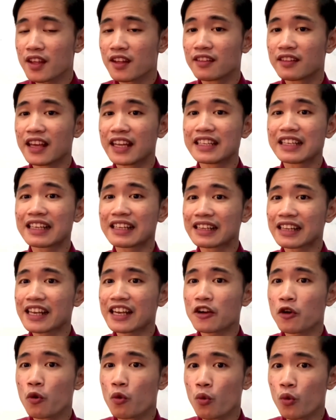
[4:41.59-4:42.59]
Then
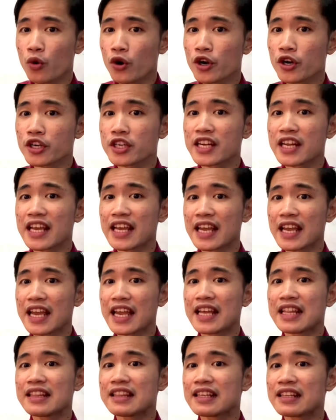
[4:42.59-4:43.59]
click Word
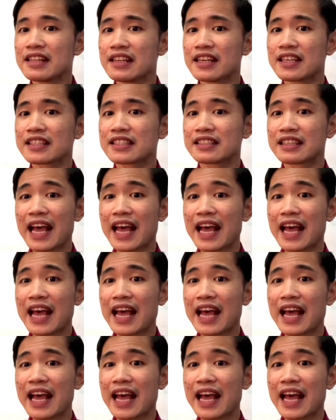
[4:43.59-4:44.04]
in the list